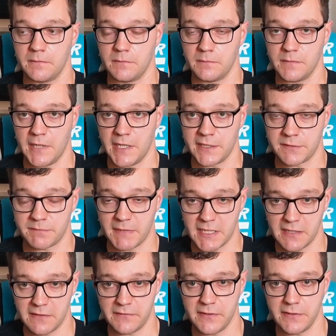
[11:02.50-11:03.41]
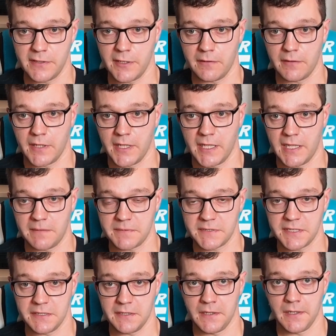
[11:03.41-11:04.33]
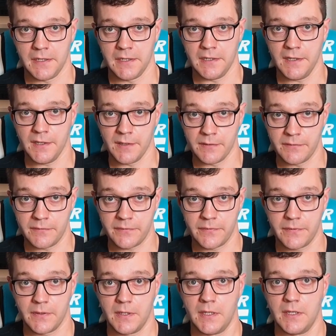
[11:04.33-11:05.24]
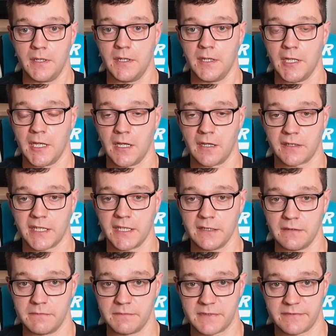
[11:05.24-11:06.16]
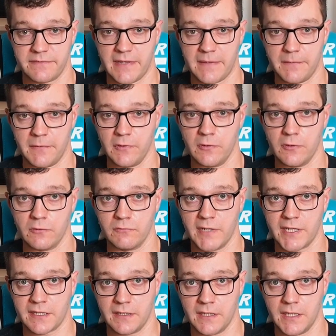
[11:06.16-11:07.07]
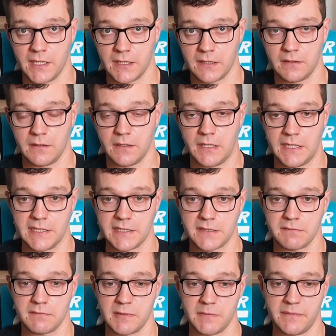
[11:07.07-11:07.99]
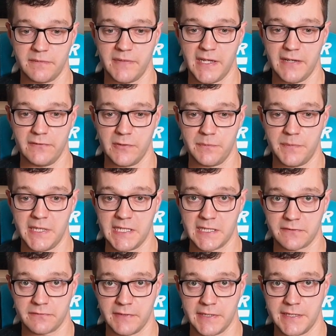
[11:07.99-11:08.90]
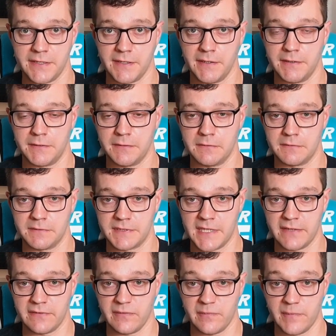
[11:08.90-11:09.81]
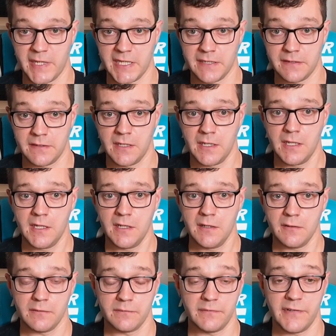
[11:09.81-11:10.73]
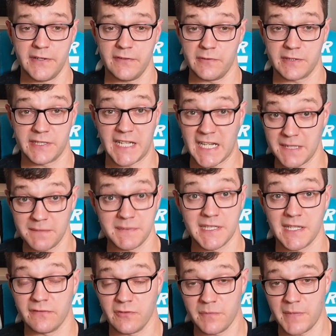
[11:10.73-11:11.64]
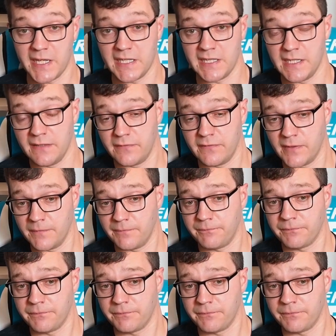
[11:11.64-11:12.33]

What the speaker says: As many of you know, I absolutely love Kingdoms of Amalur Reckoning. It's one of my favourite PS3 titles ever made, one of my favourite games ever made even.